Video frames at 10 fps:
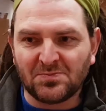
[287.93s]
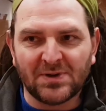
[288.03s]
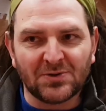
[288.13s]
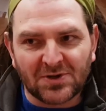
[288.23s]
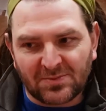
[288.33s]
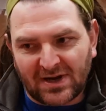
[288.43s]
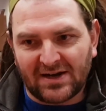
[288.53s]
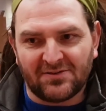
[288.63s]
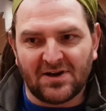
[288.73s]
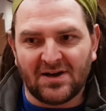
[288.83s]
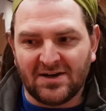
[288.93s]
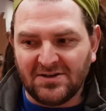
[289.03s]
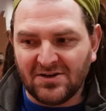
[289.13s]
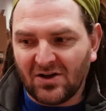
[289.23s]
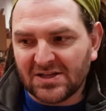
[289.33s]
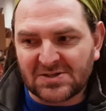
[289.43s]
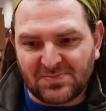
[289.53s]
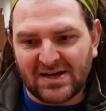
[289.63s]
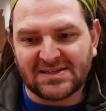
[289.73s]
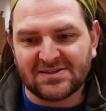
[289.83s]
build up kind of a knowledge
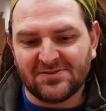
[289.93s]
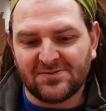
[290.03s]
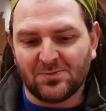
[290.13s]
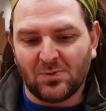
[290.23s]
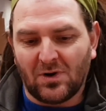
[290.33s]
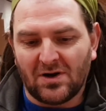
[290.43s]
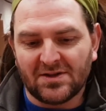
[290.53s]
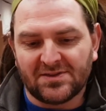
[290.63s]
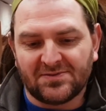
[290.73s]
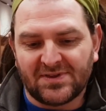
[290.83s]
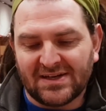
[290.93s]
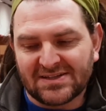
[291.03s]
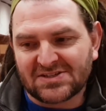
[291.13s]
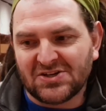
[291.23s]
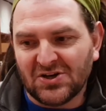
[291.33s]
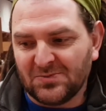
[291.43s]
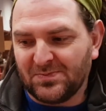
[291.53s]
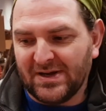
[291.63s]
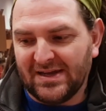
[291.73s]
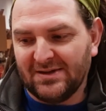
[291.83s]
base of what things could
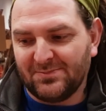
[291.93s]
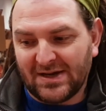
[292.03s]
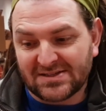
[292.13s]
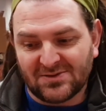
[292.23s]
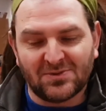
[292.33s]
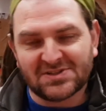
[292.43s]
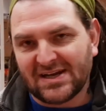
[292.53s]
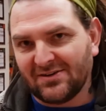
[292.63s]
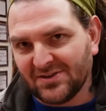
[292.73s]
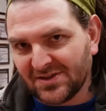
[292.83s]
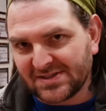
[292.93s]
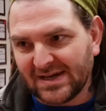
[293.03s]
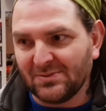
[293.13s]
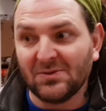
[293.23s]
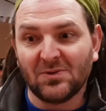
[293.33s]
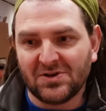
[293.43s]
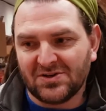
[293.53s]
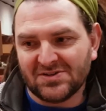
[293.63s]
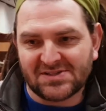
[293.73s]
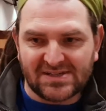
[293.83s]
be based on what's out on the table and what you
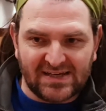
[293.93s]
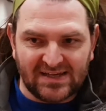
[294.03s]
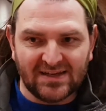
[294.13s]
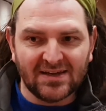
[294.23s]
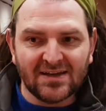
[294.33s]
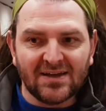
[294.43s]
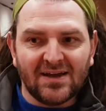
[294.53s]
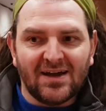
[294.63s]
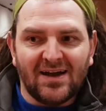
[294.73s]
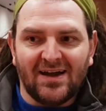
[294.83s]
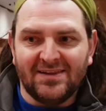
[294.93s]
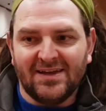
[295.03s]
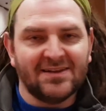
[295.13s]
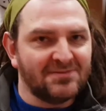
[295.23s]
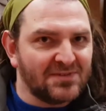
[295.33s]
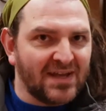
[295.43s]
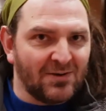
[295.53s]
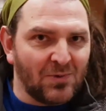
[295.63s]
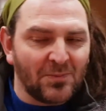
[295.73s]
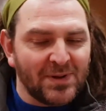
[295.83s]
can see. And then, yeah,
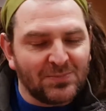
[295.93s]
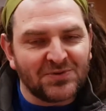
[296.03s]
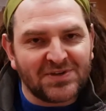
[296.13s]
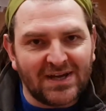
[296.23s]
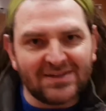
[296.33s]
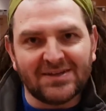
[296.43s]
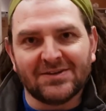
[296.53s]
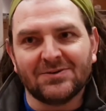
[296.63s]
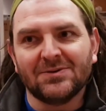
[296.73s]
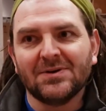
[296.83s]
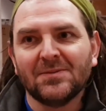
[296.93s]
what people tell you